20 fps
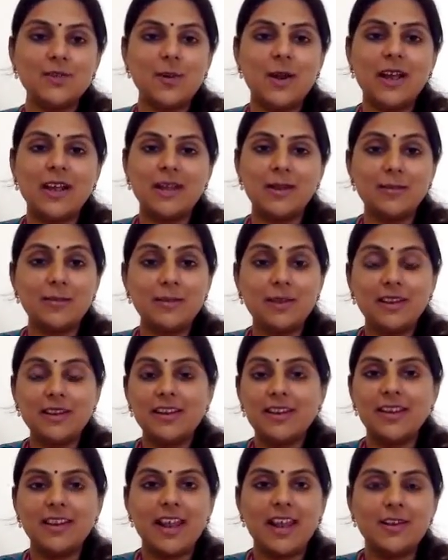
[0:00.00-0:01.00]
So I
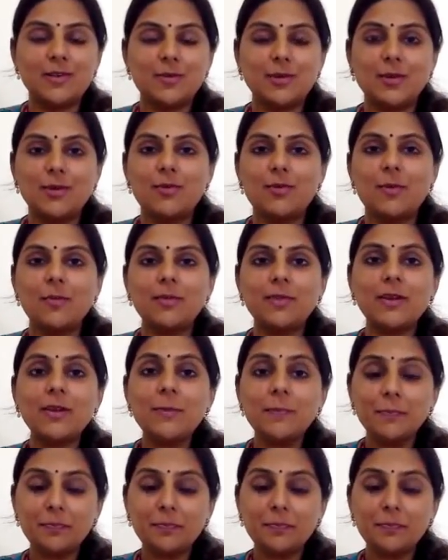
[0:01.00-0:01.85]
completely connect with you, Mamta.